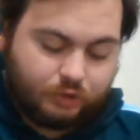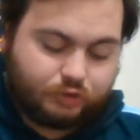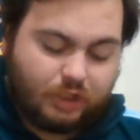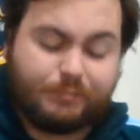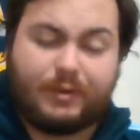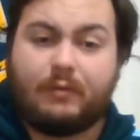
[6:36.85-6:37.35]

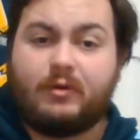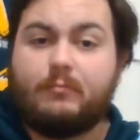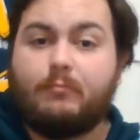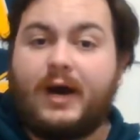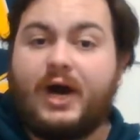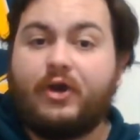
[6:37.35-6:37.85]
Tupou
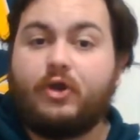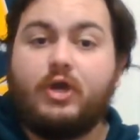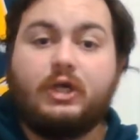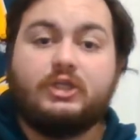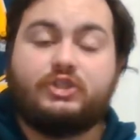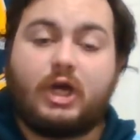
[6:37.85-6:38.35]
and Manu,
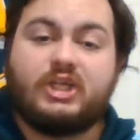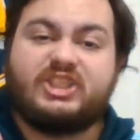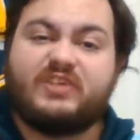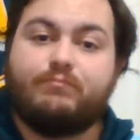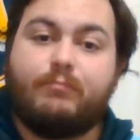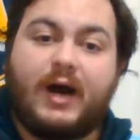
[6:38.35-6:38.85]

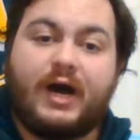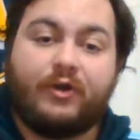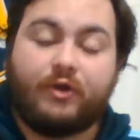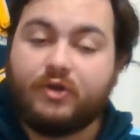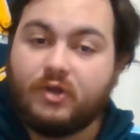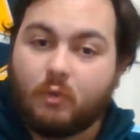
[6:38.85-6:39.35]
Joseph
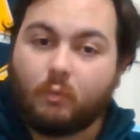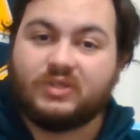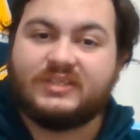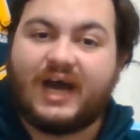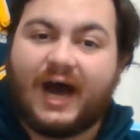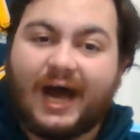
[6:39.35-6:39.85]
Manu
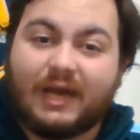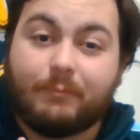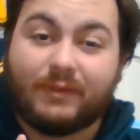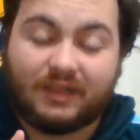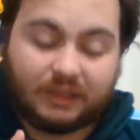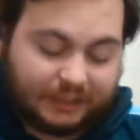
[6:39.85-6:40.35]
was
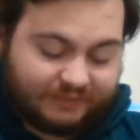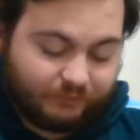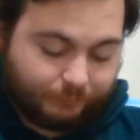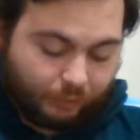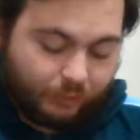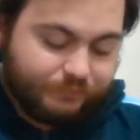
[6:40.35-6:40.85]

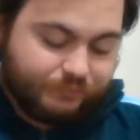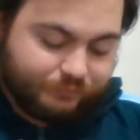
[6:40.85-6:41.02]
unbelievable.